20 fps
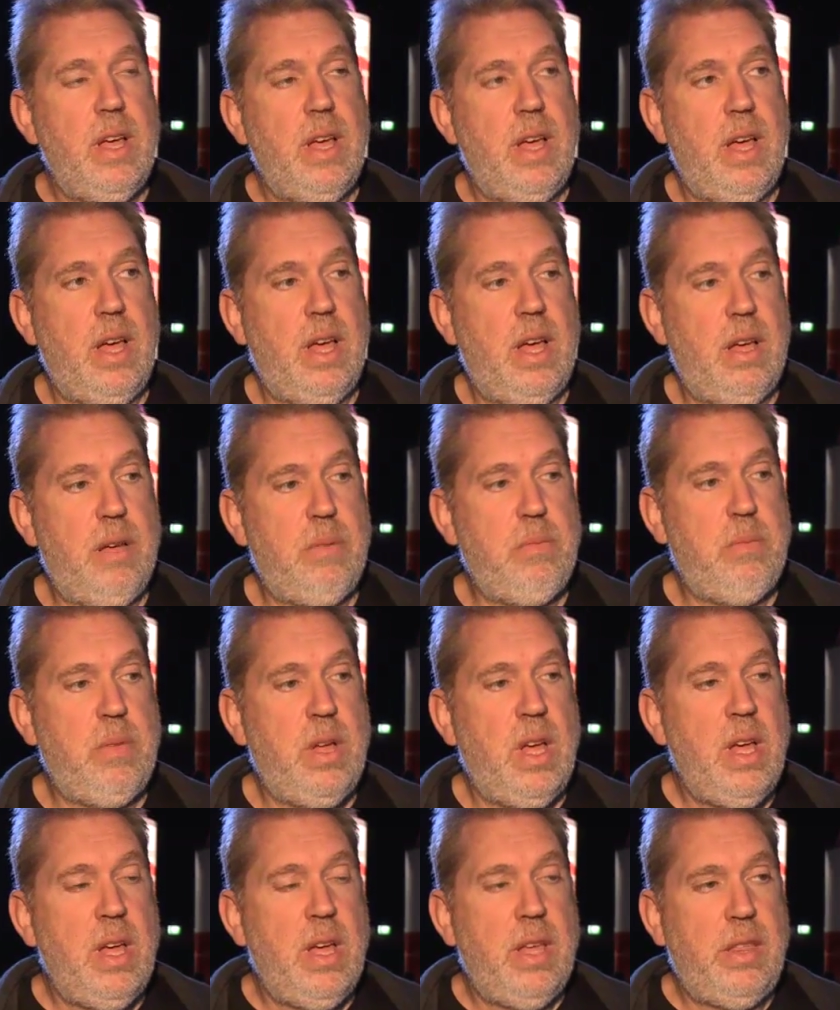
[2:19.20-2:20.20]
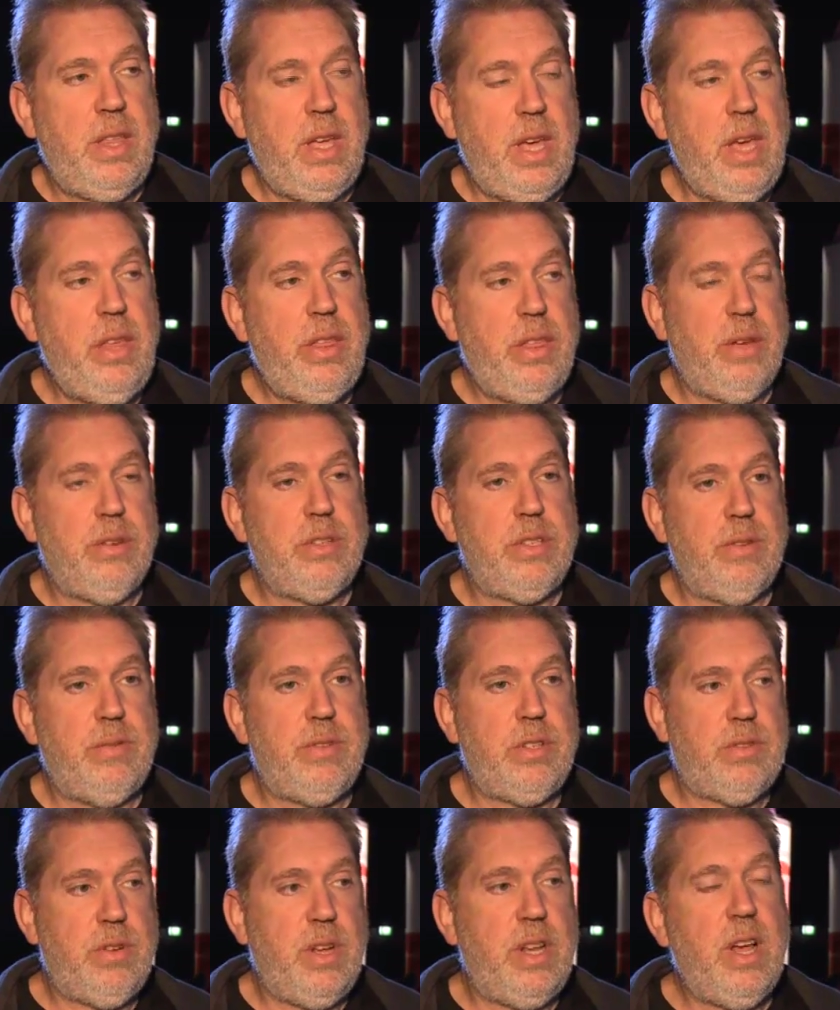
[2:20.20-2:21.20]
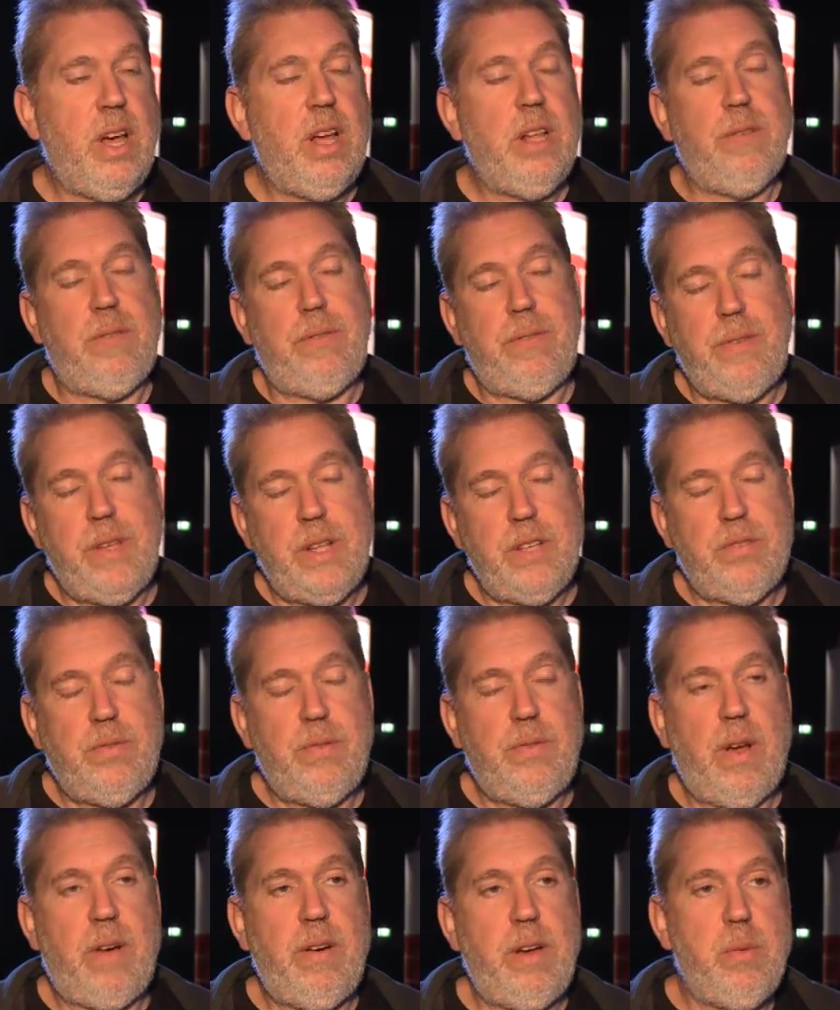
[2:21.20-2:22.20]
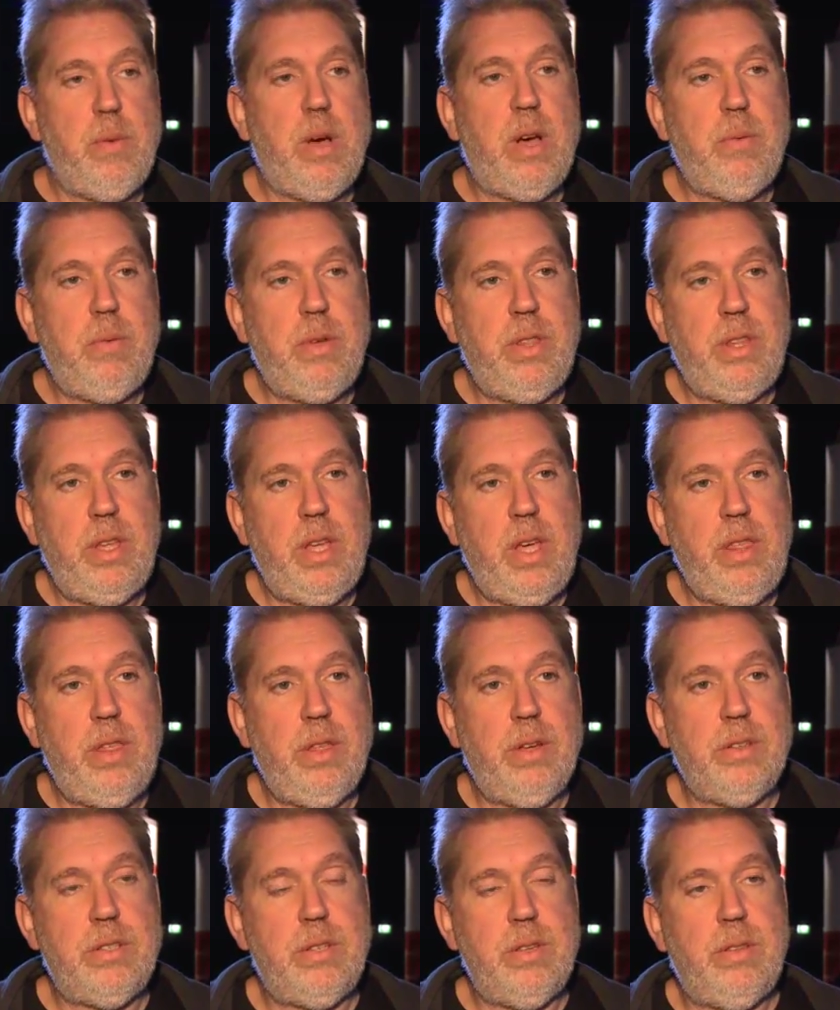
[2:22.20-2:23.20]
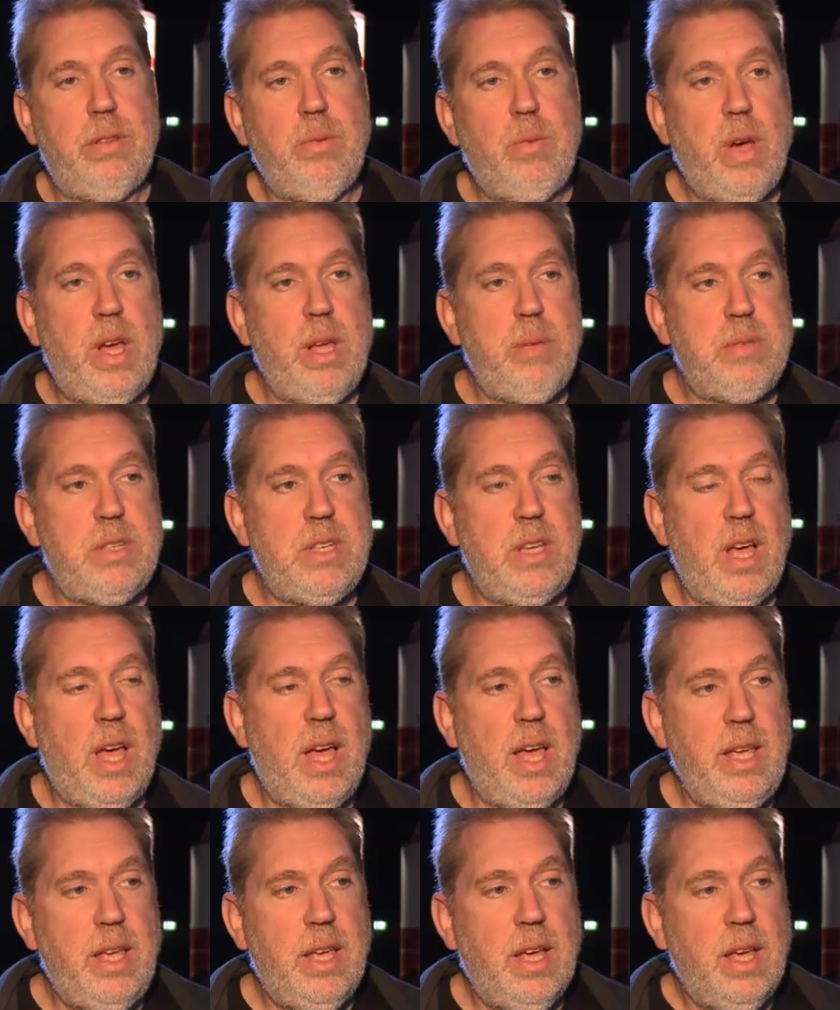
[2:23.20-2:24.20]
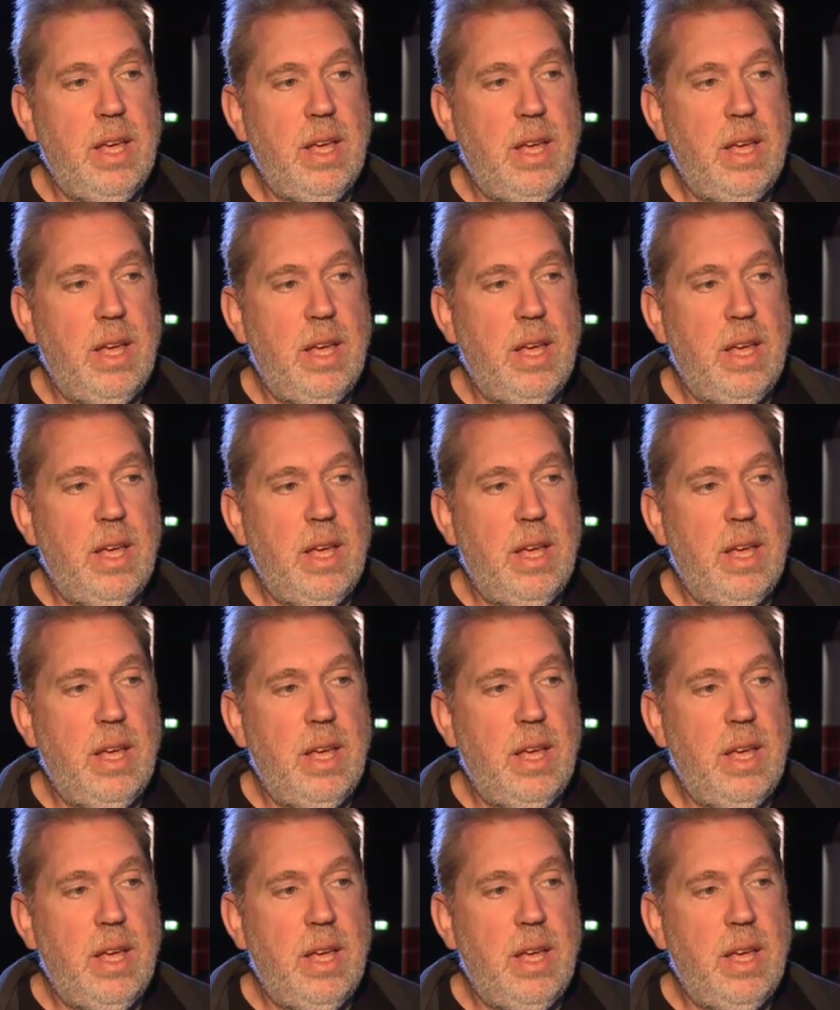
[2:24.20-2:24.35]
The ethos of street art fits very well with the ethos of the YMCA.